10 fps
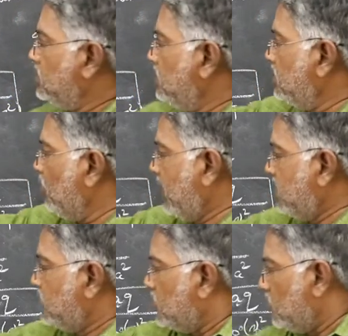That is y
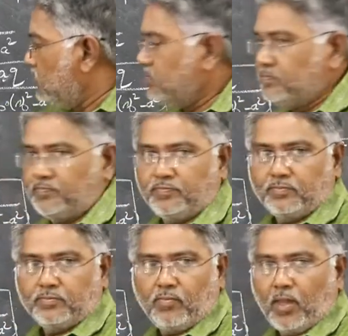is 0.
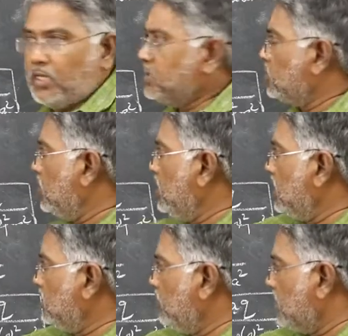So here
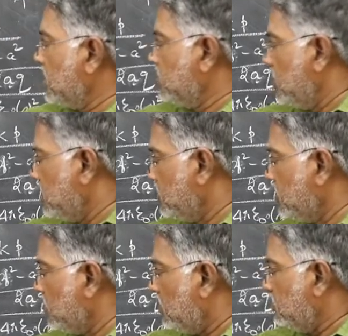the potential is
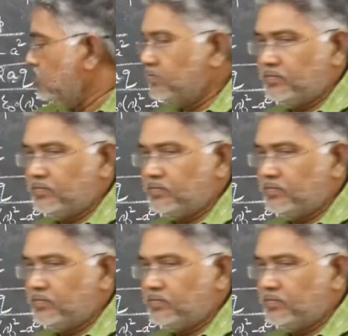0.